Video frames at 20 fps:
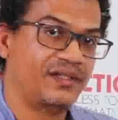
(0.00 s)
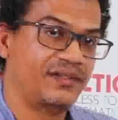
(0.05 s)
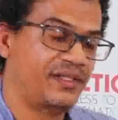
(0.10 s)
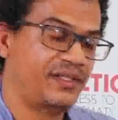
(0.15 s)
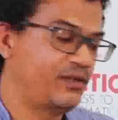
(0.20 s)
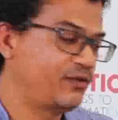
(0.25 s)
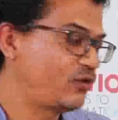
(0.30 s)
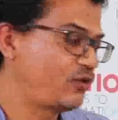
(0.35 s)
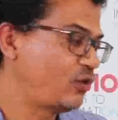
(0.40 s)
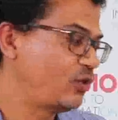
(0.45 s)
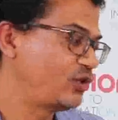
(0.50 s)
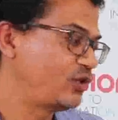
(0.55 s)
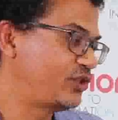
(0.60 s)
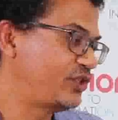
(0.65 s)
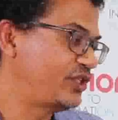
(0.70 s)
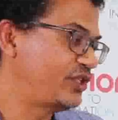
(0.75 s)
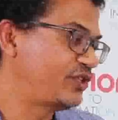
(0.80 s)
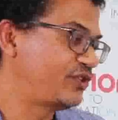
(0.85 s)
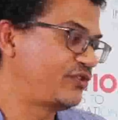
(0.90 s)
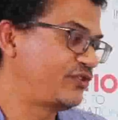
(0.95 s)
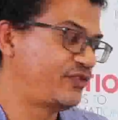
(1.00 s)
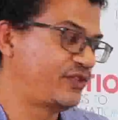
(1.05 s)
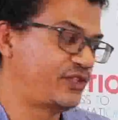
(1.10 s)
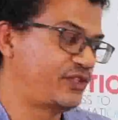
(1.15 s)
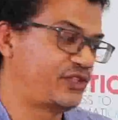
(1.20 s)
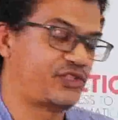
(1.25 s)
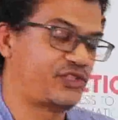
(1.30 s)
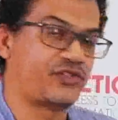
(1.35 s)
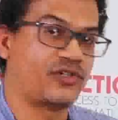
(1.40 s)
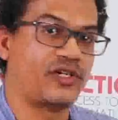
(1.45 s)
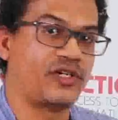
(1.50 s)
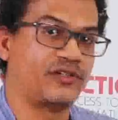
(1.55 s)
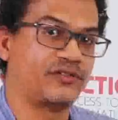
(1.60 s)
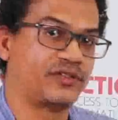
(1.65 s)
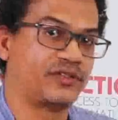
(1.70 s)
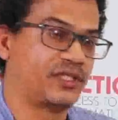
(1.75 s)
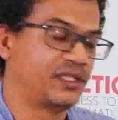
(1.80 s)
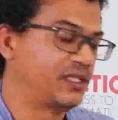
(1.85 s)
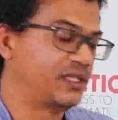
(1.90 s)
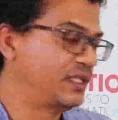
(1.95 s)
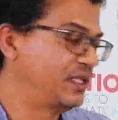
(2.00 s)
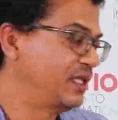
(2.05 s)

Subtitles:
And then of course there's First Draft,